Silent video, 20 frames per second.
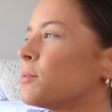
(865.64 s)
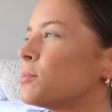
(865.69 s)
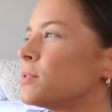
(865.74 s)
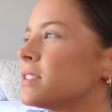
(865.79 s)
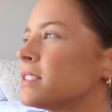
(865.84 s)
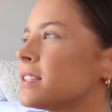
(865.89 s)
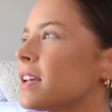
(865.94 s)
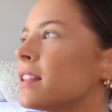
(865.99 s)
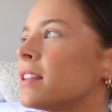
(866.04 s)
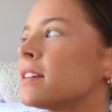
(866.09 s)
I
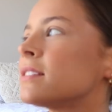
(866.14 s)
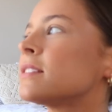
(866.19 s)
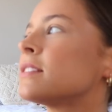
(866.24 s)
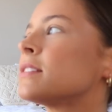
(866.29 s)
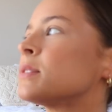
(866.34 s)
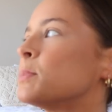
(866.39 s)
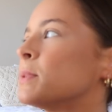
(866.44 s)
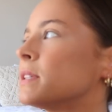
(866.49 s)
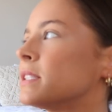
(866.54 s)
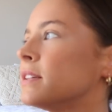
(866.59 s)
wouldn't say there's a
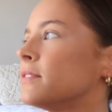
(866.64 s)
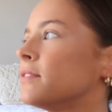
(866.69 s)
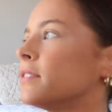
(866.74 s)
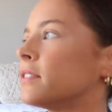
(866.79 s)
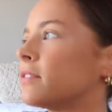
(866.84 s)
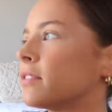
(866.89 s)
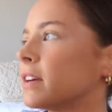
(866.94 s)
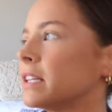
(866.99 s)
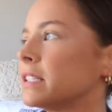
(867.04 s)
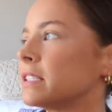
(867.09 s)

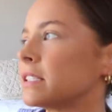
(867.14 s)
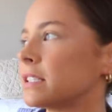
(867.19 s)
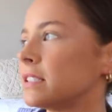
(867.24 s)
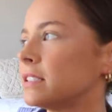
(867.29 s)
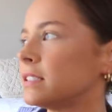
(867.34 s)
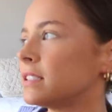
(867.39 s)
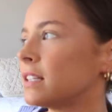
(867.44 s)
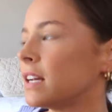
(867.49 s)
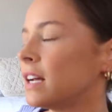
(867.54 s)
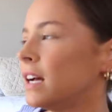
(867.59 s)
specific
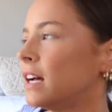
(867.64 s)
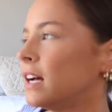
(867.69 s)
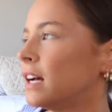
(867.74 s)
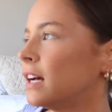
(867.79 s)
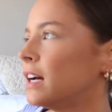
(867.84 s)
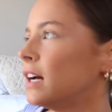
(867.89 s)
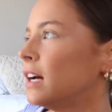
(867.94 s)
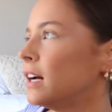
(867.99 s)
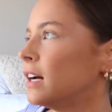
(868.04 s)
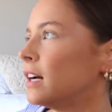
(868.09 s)
reason,
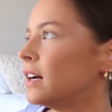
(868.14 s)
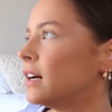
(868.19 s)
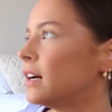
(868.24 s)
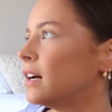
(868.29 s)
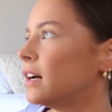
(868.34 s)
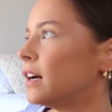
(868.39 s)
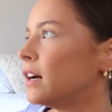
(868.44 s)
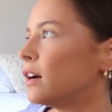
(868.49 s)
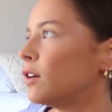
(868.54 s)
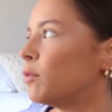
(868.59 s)

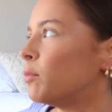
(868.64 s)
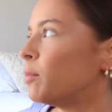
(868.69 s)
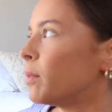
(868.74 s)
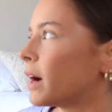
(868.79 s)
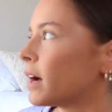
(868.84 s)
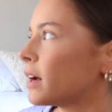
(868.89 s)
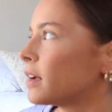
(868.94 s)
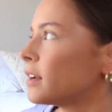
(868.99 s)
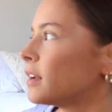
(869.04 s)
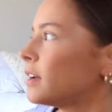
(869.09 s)

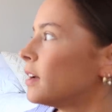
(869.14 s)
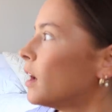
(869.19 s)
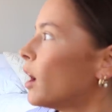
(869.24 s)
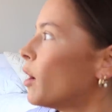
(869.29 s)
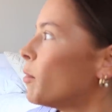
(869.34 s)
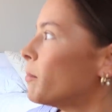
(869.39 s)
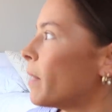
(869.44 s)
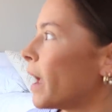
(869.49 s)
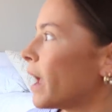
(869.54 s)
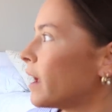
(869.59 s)
but
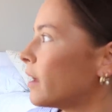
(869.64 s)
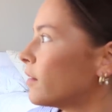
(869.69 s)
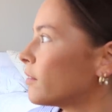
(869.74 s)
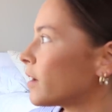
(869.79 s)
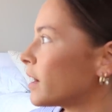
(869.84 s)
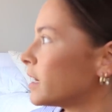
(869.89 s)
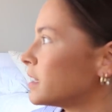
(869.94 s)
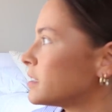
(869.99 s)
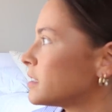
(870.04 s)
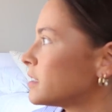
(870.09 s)
a main
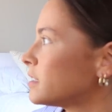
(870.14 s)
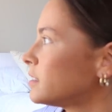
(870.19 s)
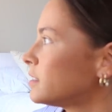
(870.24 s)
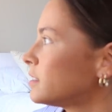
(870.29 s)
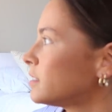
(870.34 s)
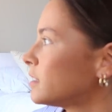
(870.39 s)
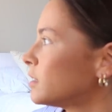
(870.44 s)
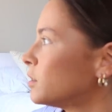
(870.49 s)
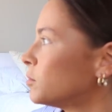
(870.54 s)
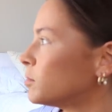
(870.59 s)

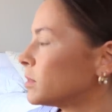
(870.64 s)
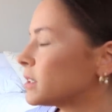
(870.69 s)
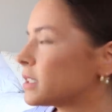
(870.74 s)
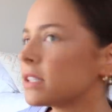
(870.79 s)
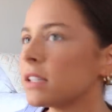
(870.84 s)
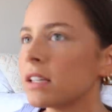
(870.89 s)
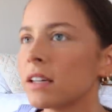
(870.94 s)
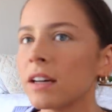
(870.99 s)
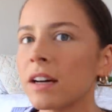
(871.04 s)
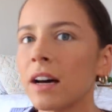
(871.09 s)
reason was
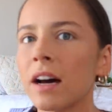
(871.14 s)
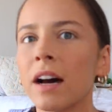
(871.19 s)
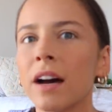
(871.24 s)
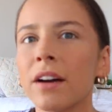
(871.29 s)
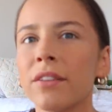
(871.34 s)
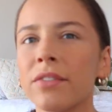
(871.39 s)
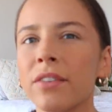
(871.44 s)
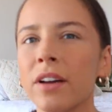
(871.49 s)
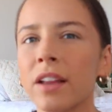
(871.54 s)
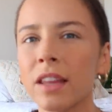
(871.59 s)
that
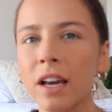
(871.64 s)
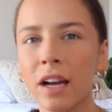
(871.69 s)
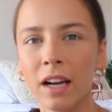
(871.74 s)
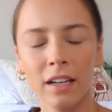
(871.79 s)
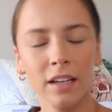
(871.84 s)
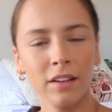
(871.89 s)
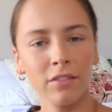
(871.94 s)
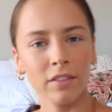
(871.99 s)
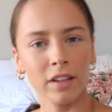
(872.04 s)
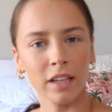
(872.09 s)
I felt like
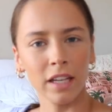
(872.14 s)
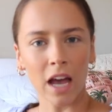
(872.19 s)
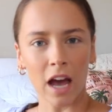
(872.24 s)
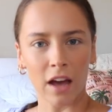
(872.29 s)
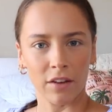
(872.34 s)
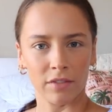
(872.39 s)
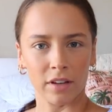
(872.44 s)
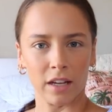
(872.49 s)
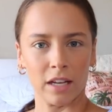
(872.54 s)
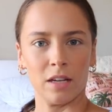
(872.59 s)
I didn't really
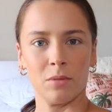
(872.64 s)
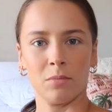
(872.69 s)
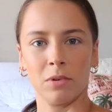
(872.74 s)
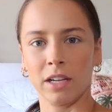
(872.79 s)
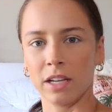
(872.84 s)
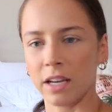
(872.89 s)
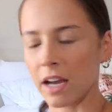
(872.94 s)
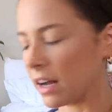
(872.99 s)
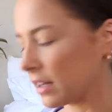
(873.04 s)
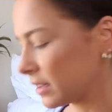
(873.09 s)
have
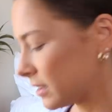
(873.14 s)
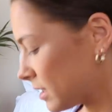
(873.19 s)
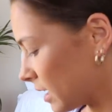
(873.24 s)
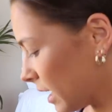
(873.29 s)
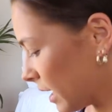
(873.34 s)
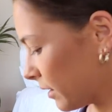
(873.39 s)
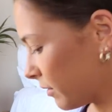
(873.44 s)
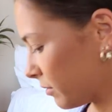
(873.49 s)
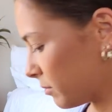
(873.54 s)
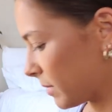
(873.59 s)
anybody
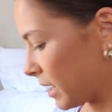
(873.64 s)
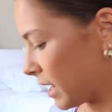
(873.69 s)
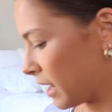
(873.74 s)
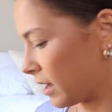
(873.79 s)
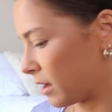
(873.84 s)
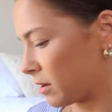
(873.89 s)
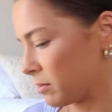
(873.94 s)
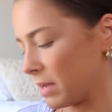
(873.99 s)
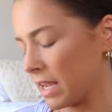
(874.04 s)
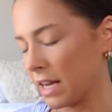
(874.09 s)
outside of
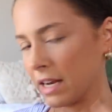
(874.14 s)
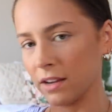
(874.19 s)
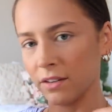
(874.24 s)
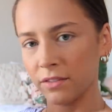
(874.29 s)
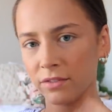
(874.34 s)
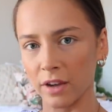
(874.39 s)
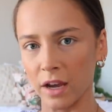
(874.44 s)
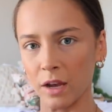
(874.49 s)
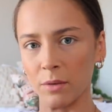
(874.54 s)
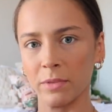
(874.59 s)
my
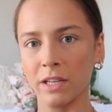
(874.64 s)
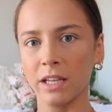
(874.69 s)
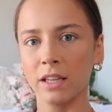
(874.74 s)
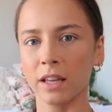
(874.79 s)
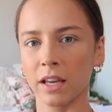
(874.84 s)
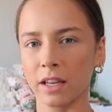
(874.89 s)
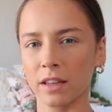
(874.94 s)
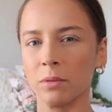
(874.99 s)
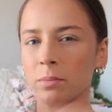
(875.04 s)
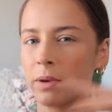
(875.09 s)
immediate family,
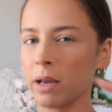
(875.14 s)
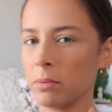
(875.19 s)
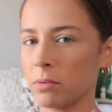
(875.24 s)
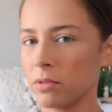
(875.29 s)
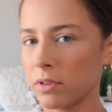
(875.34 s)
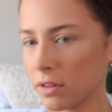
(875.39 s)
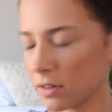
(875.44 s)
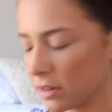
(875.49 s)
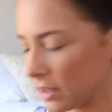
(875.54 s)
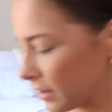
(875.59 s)
like the
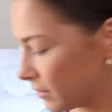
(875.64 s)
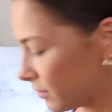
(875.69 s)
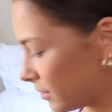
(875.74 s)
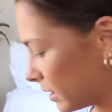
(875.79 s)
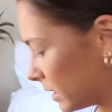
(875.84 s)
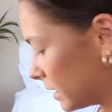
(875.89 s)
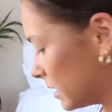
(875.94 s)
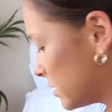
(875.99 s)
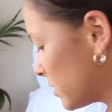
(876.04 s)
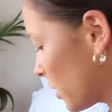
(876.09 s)
people that live
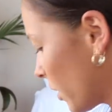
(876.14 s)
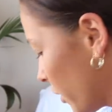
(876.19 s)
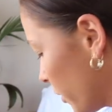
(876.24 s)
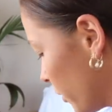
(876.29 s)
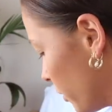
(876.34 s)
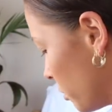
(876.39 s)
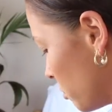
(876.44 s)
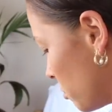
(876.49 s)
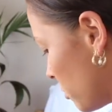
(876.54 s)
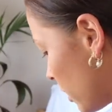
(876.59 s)
in this
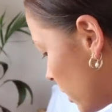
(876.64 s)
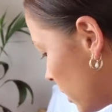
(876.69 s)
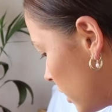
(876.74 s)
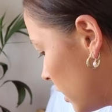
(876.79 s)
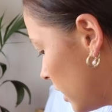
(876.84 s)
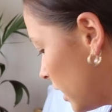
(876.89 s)
home